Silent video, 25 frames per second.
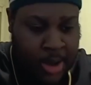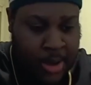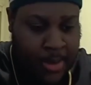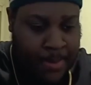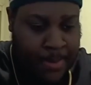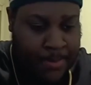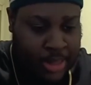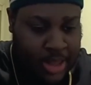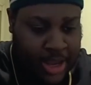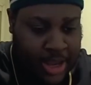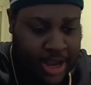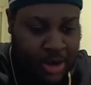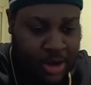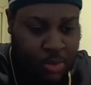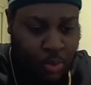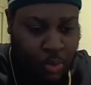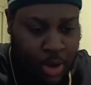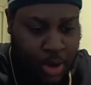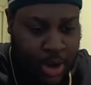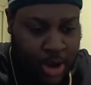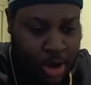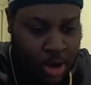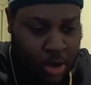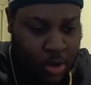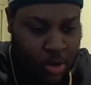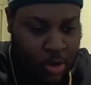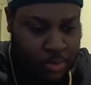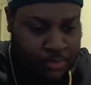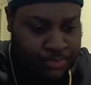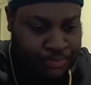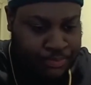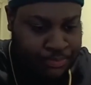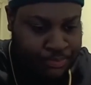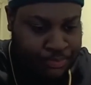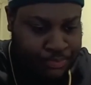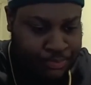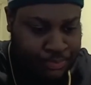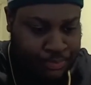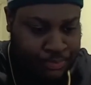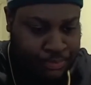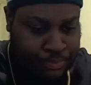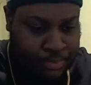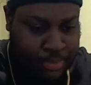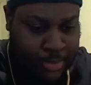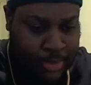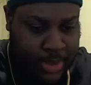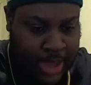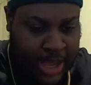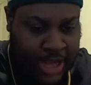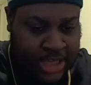Played well
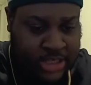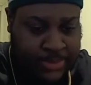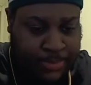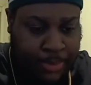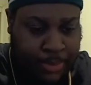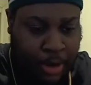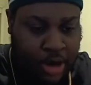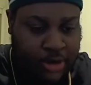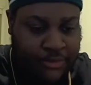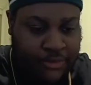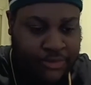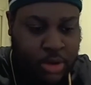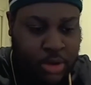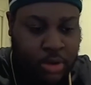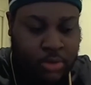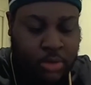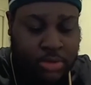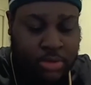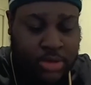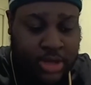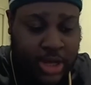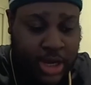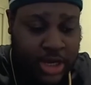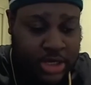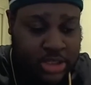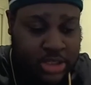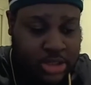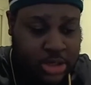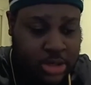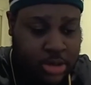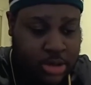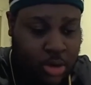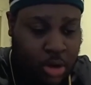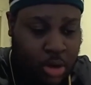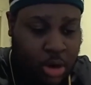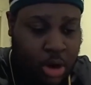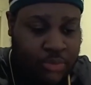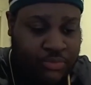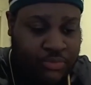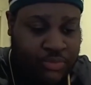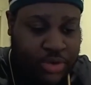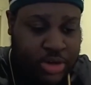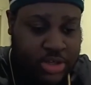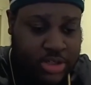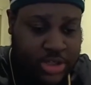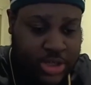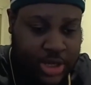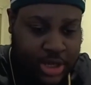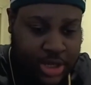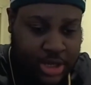as part of the rotation on
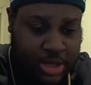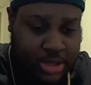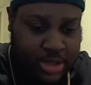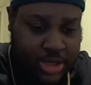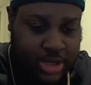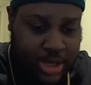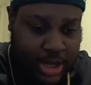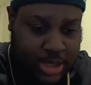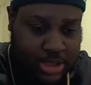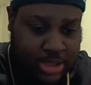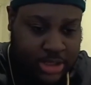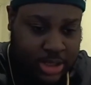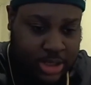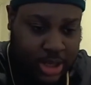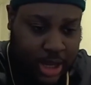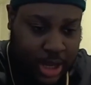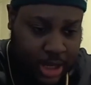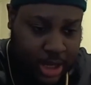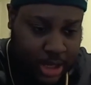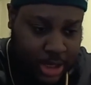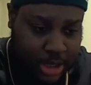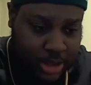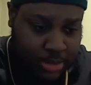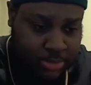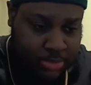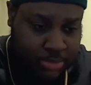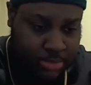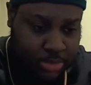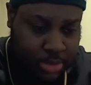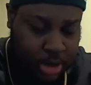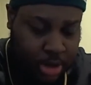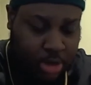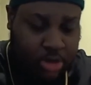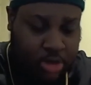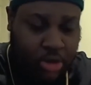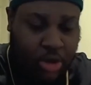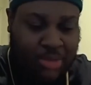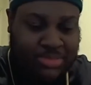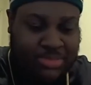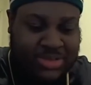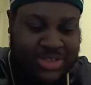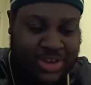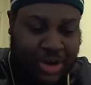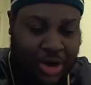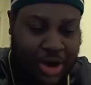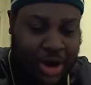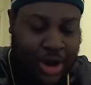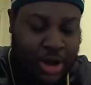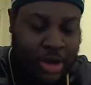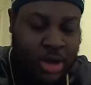Virginia Tech's line. Oh, no, I'm
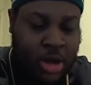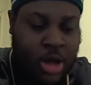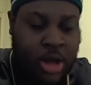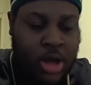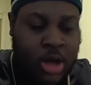sorry.